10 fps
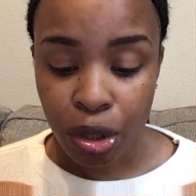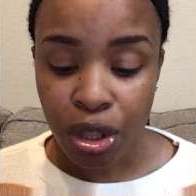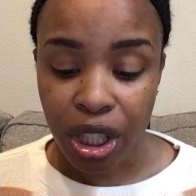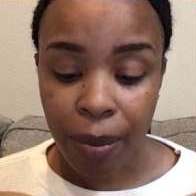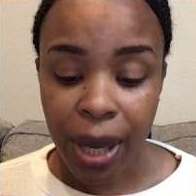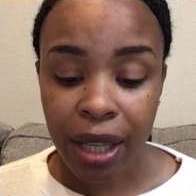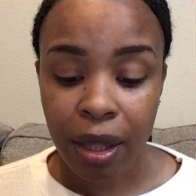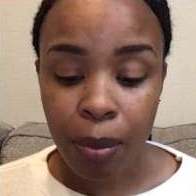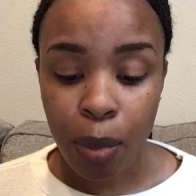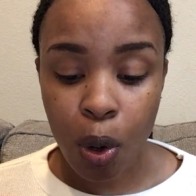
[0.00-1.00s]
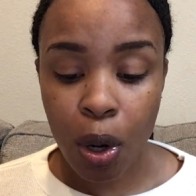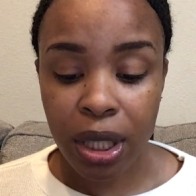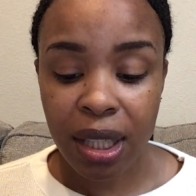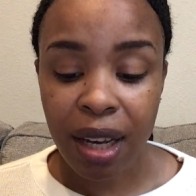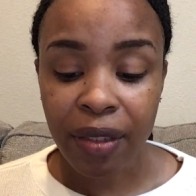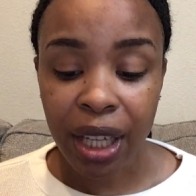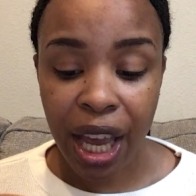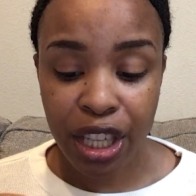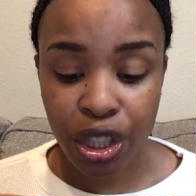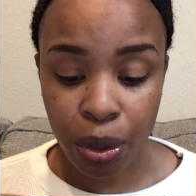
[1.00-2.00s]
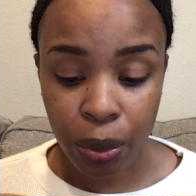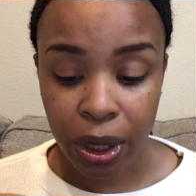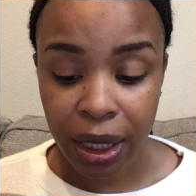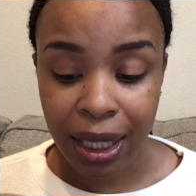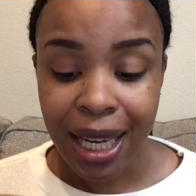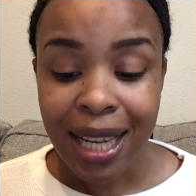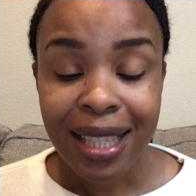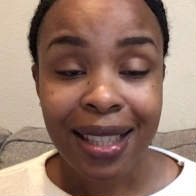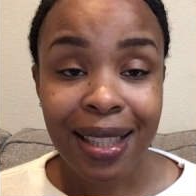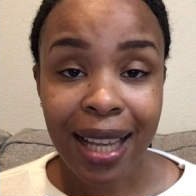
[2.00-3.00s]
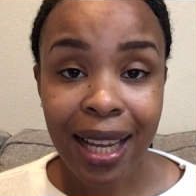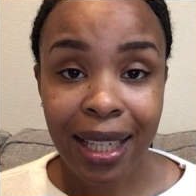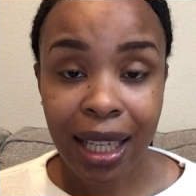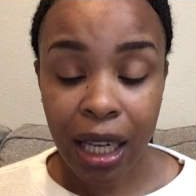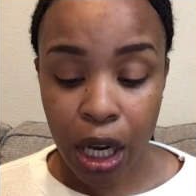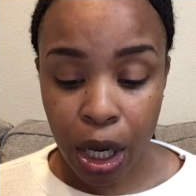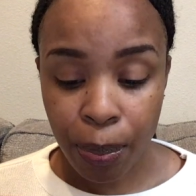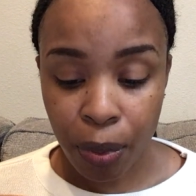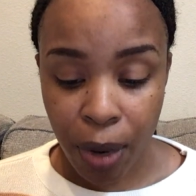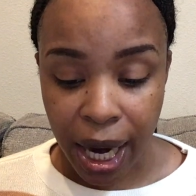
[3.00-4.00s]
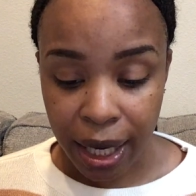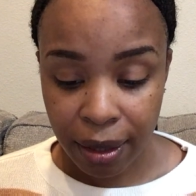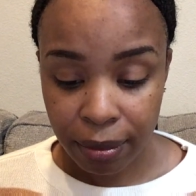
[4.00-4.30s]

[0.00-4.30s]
you shall make the boards of acacia wood, standing upright.